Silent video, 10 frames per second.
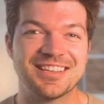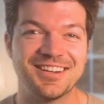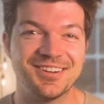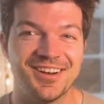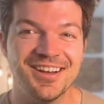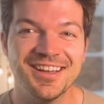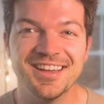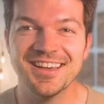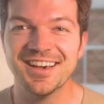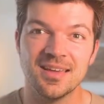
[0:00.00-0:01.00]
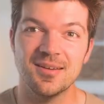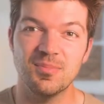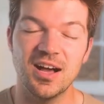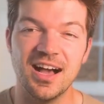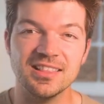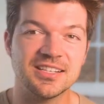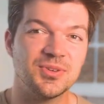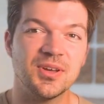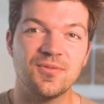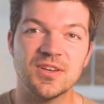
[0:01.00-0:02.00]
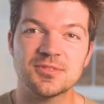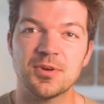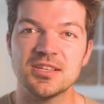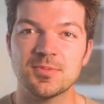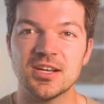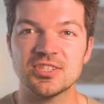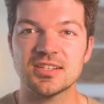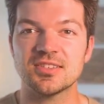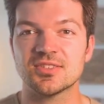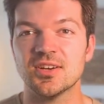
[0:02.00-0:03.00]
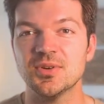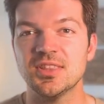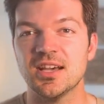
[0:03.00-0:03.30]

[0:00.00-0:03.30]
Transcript: I don't know. But I like doing a fixed price project to start with.